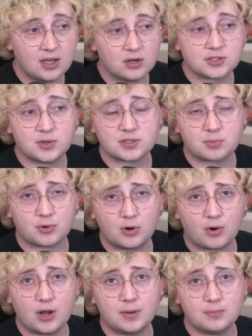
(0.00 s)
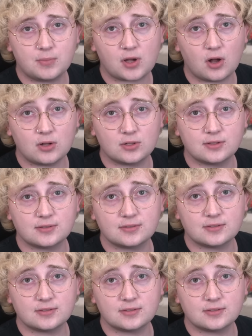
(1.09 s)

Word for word: He also has a program called,